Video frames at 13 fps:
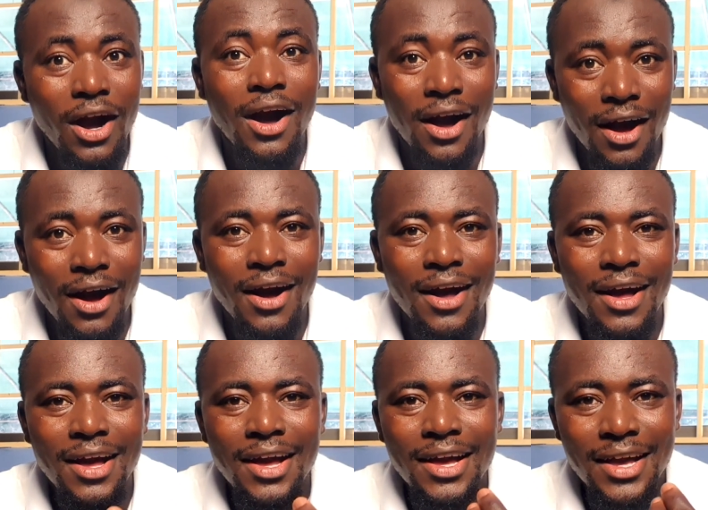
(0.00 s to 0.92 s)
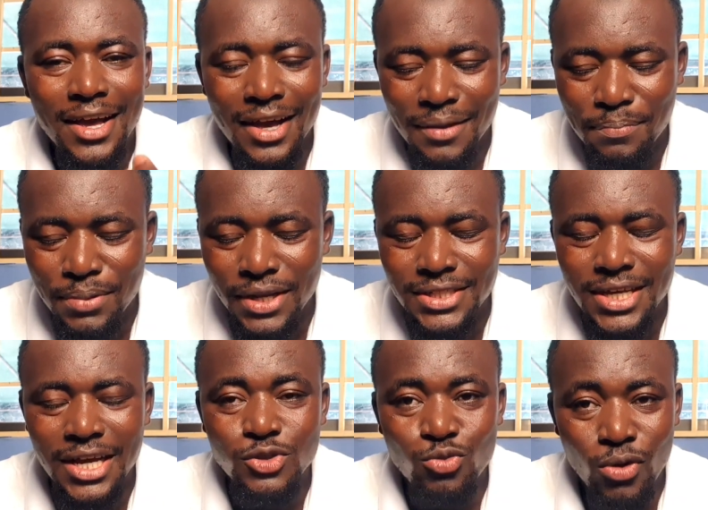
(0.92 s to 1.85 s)
a place
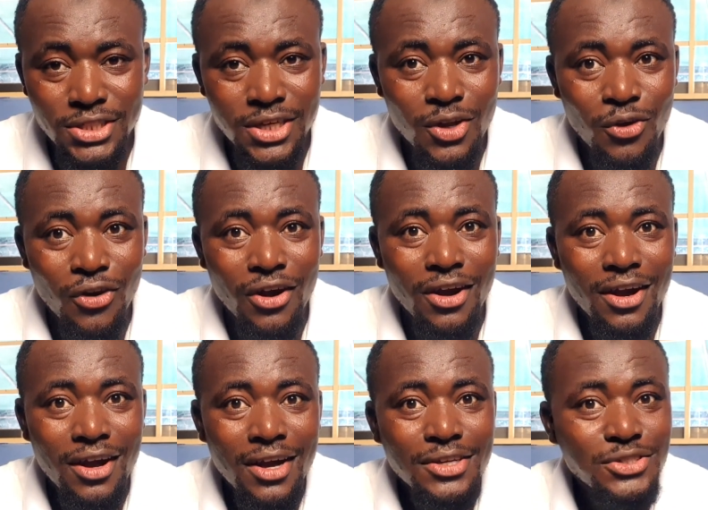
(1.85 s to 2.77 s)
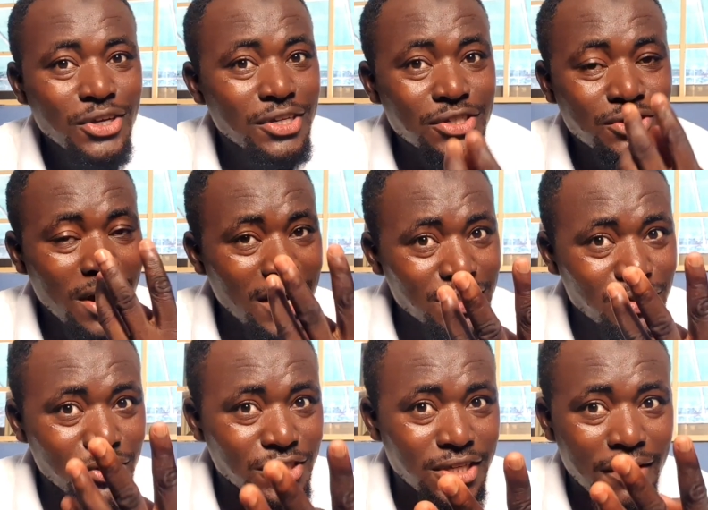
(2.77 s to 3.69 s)
that is waterlogged. So you need to
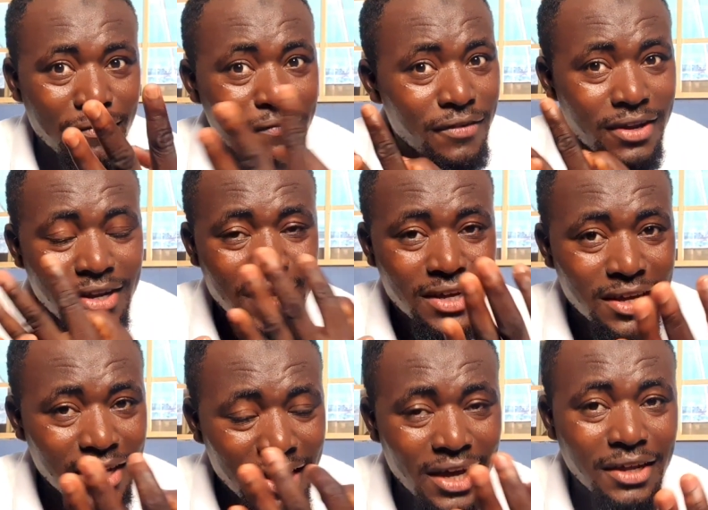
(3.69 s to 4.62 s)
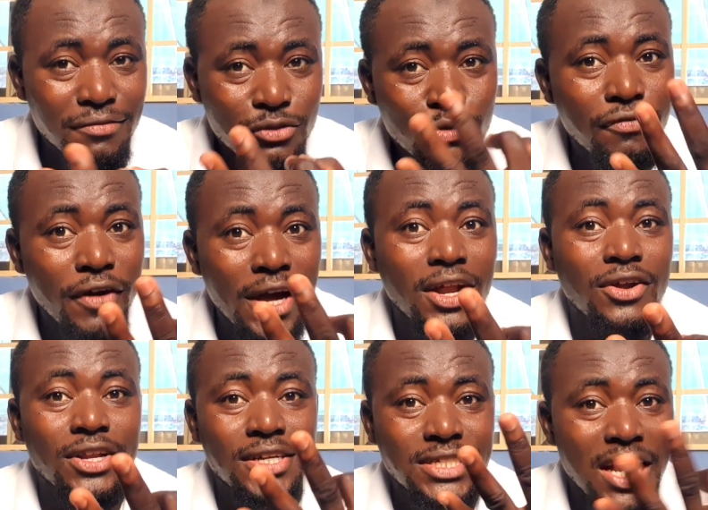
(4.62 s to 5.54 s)
ask yourself and to find
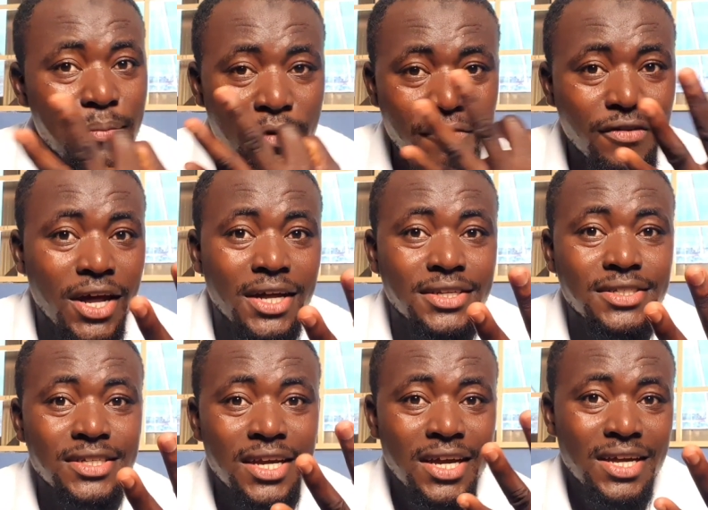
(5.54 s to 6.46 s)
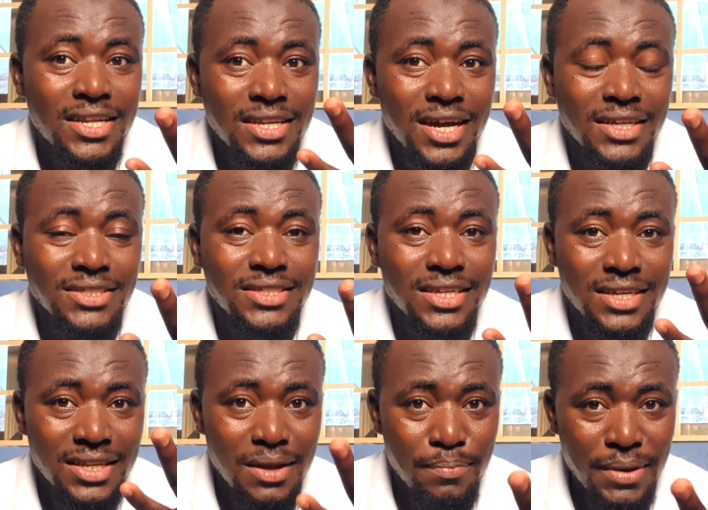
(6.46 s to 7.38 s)
out the type of land that
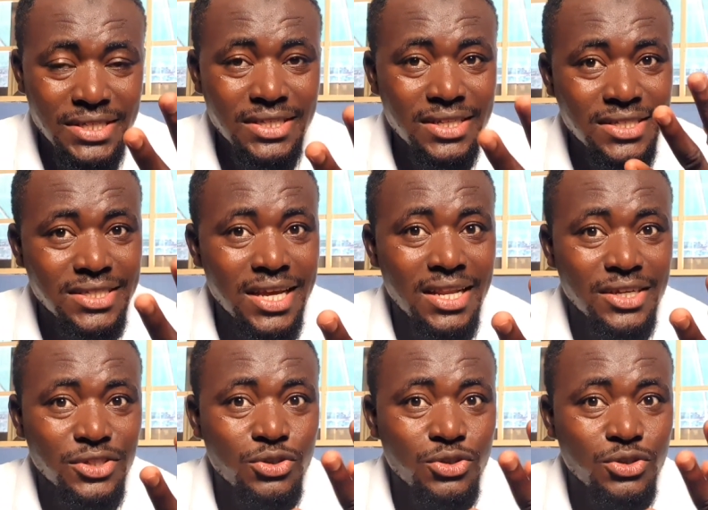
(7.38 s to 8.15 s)
the person is selling.